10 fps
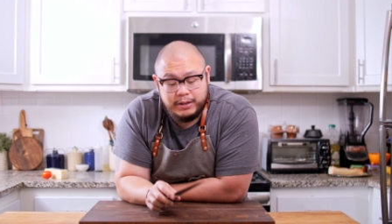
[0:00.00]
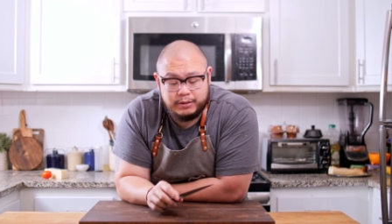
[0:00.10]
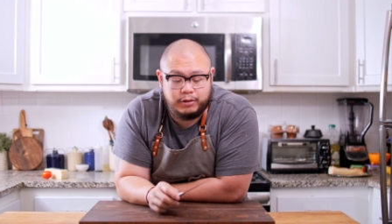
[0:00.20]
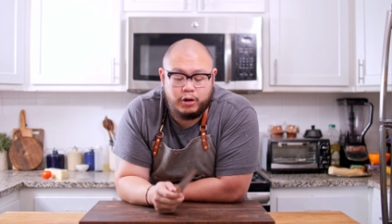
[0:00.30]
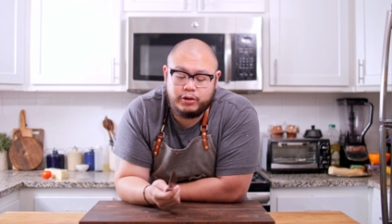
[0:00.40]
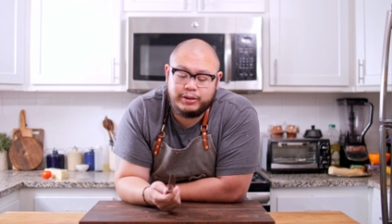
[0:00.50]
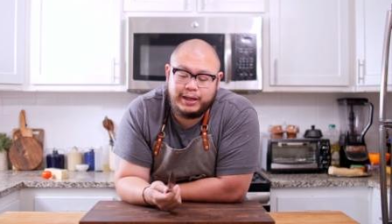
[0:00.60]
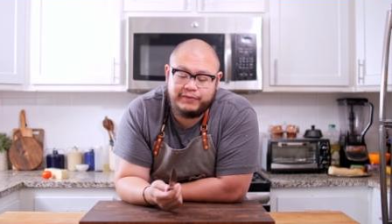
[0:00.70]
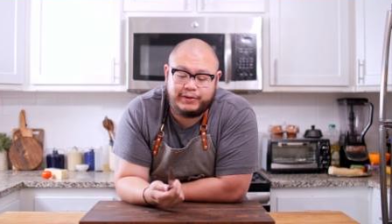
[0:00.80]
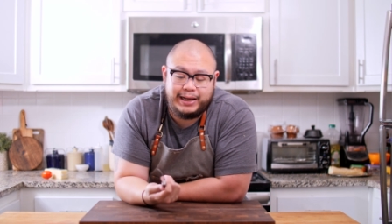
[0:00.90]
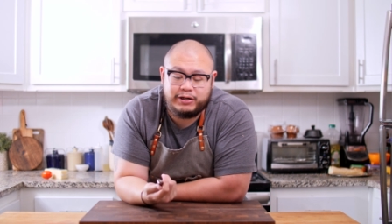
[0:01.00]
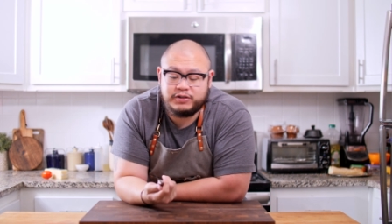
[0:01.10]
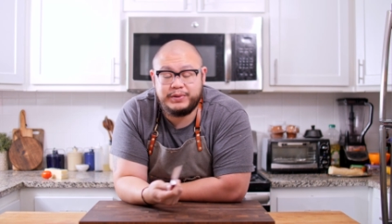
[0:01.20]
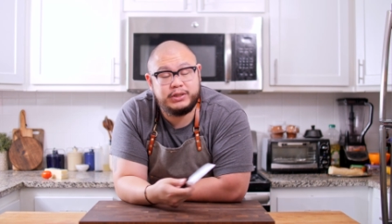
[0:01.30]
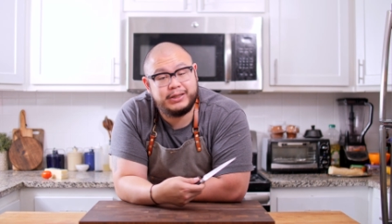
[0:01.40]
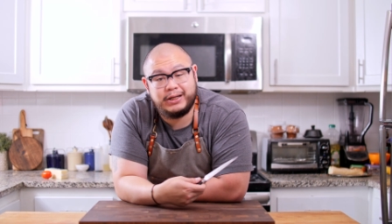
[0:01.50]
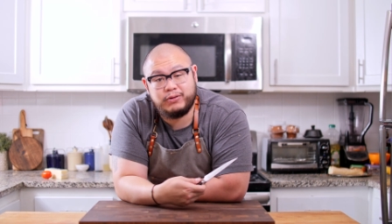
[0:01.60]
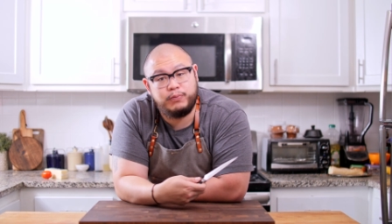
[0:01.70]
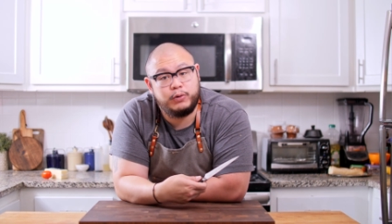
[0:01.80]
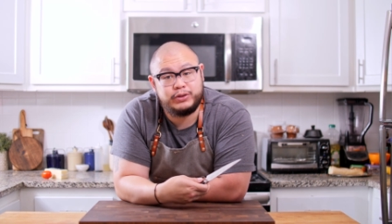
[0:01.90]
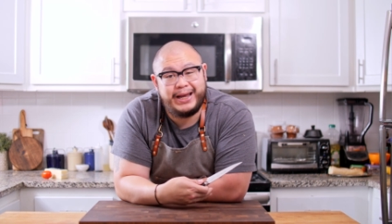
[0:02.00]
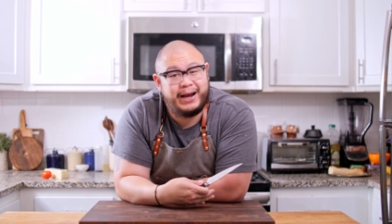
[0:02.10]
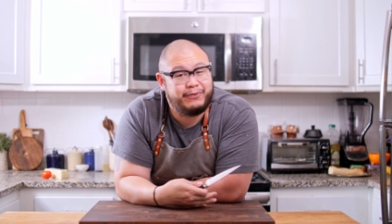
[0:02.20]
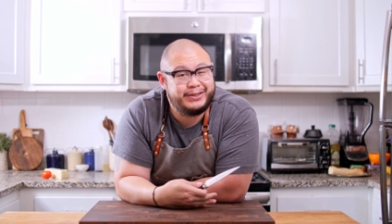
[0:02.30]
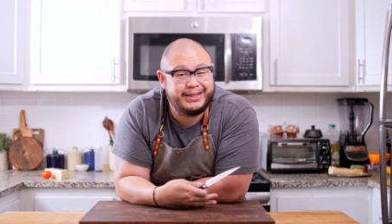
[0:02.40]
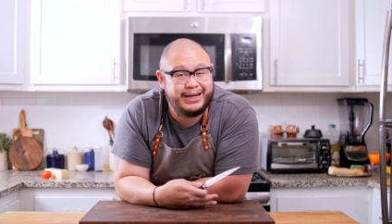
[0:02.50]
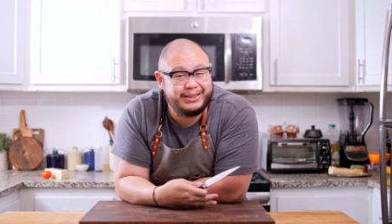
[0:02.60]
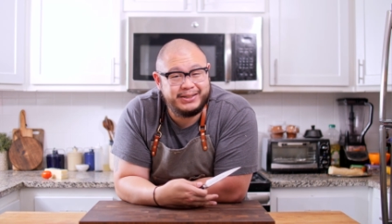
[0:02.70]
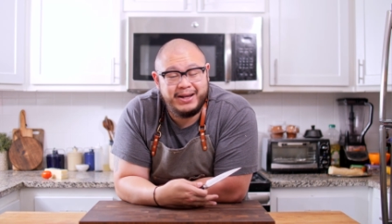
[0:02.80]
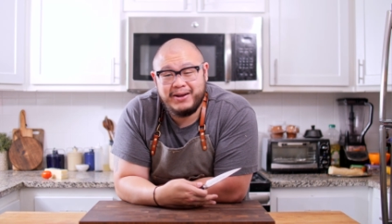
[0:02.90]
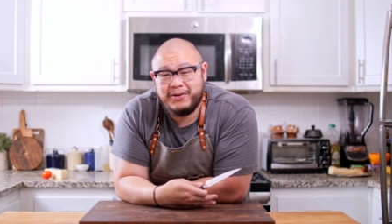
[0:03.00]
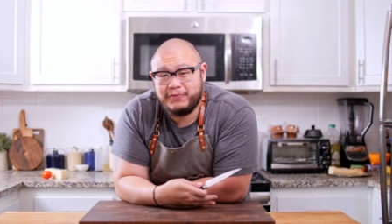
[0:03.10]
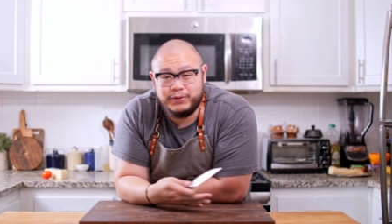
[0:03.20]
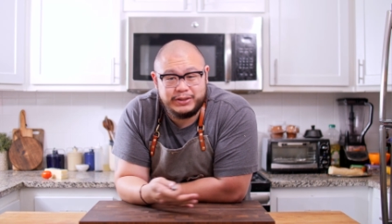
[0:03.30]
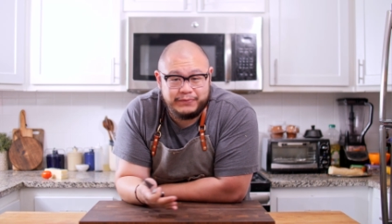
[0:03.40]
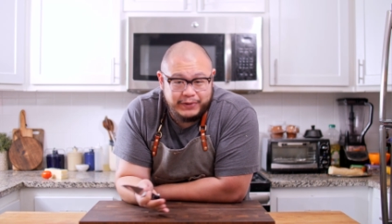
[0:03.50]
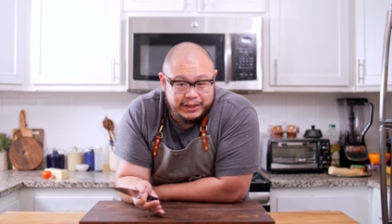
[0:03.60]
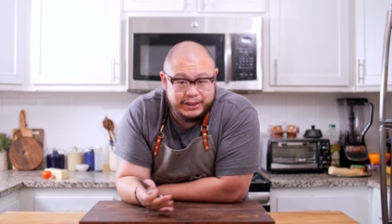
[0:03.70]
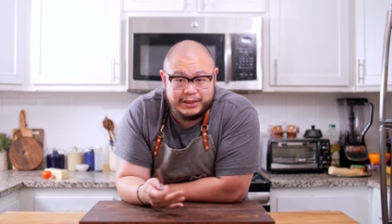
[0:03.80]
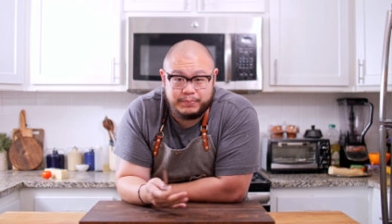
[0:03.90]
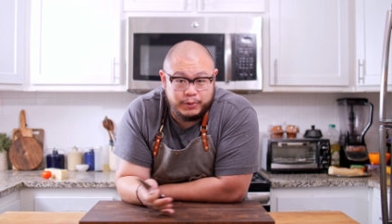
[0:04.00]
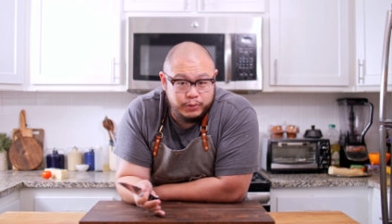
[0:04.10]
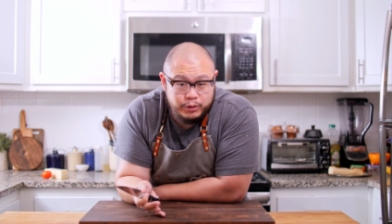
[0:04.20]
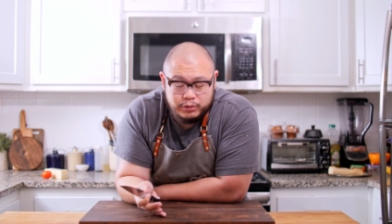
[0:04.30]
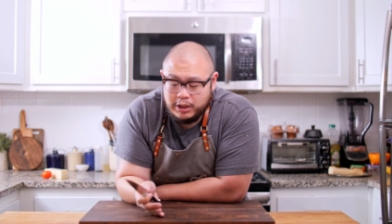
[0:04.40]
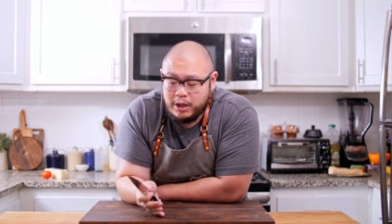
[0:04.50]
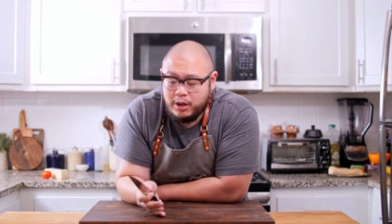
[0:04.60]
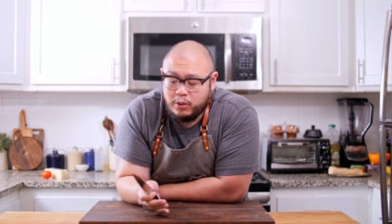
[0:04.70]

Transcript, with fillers: The longer knife allows me to cut through most average size fruits and veggies and produce